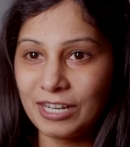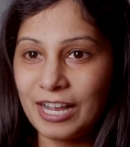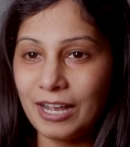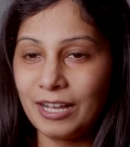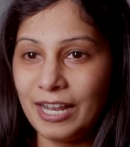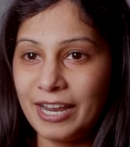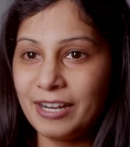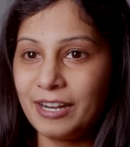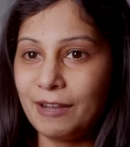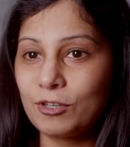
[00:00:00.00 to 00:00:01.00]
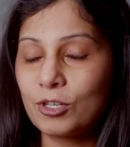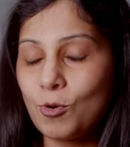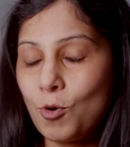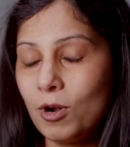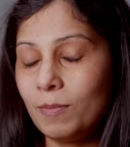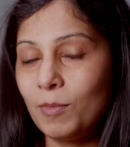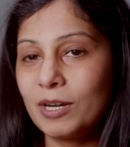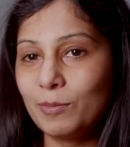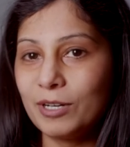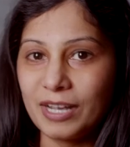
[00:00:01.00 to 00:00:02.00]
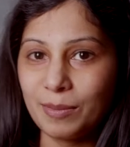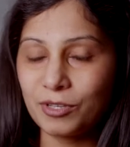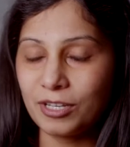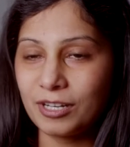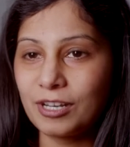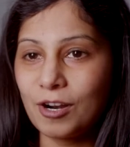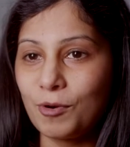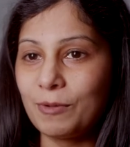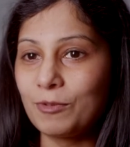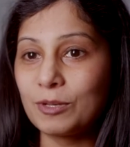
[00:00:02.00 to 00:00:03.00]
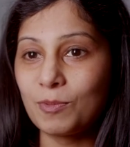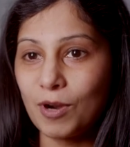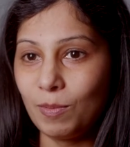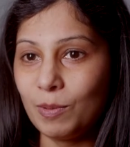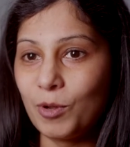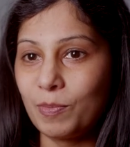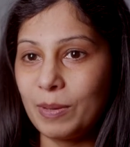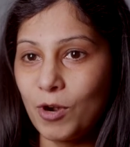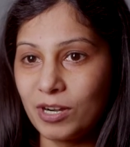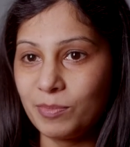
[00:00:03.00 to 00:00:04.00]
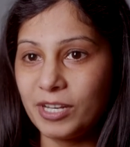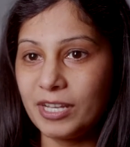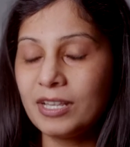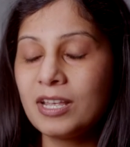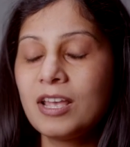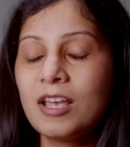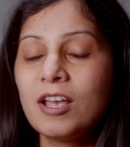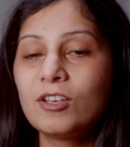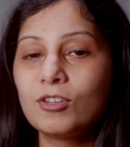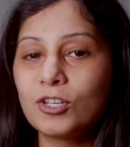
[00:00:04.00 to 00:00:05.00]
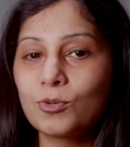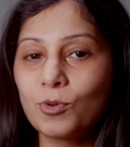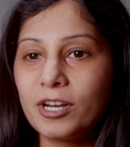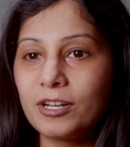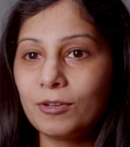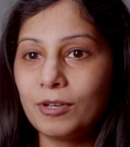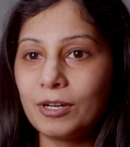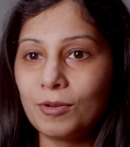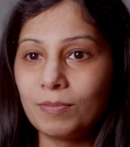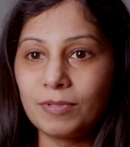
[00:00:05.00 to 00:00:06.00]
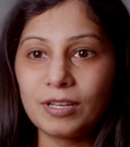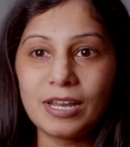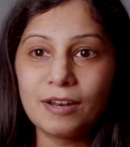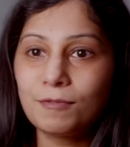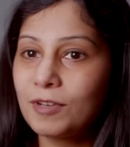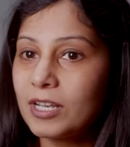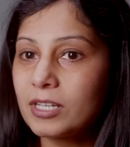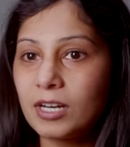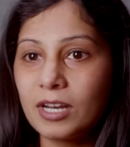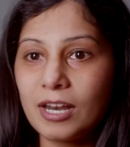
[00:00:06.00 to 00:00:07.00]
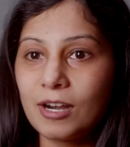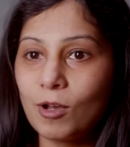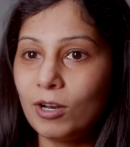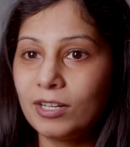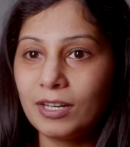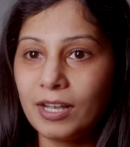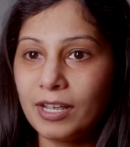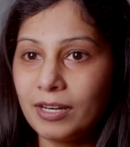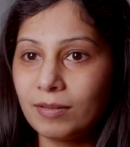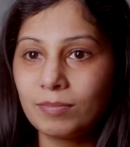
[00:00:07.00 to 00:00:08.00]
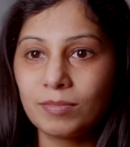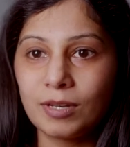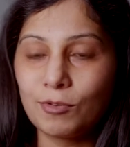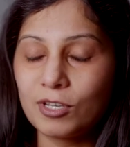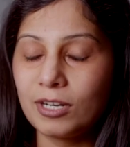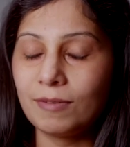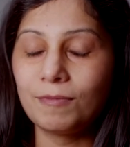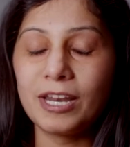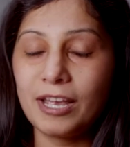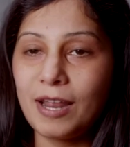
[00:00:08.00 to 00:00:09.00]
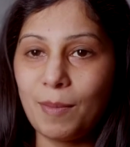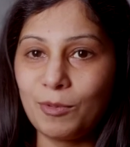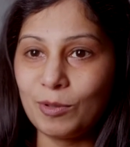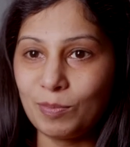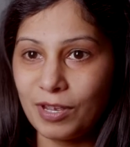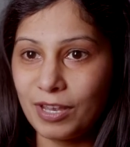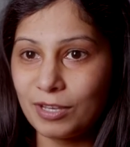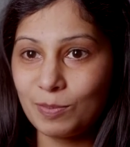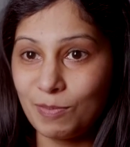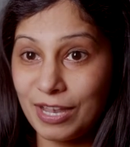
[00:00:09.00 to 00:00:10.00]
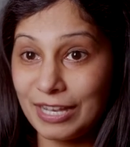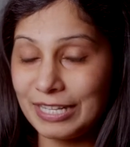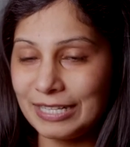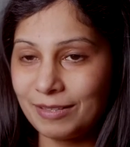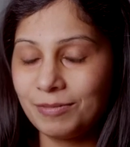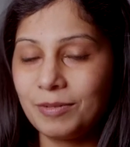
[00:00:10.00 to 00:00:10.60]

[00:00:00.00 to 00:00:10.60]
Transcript: were aligned. And I was told multiple times that crowding was a problem on my bottom teeth. So I just wanted to, you know, get it fixed and get it all in line. I was little, very unhappy with my smile,